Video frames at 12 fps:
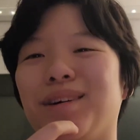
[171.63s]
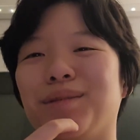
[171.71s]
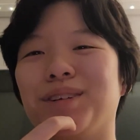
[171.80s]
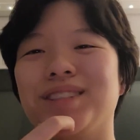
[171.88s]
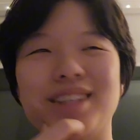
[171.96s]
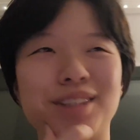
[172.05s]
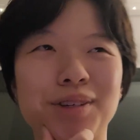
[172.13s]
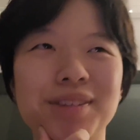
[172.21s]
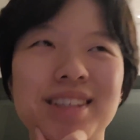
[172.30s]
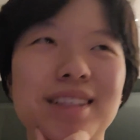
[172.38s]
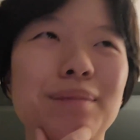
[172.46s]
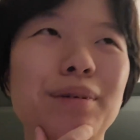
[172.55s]
which I
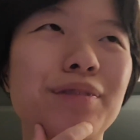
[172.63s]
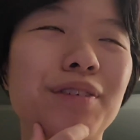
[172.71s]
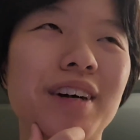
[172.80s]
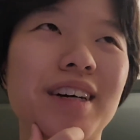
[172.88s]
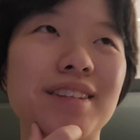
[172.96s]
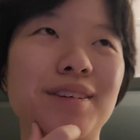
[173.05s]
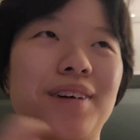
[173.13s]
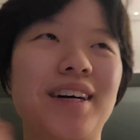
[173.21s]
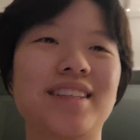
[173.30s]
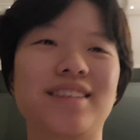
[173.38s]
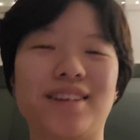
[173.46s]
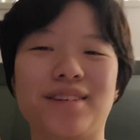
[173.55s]
totally did before. I don't know why I
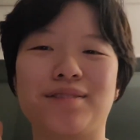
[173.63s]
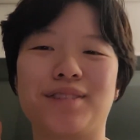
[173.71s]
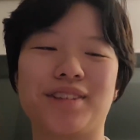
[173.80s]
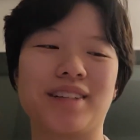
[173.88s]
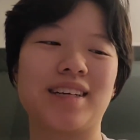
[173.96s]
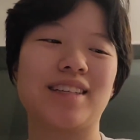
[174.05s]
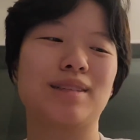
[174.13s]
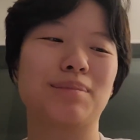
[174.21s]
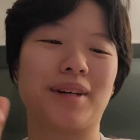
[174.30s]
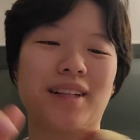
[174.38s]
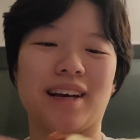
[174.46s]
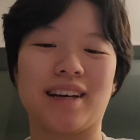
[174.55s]
didn't realize,
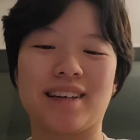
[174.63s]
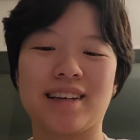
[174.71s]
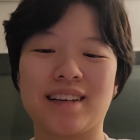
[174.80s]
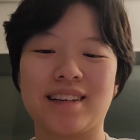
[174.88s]
but like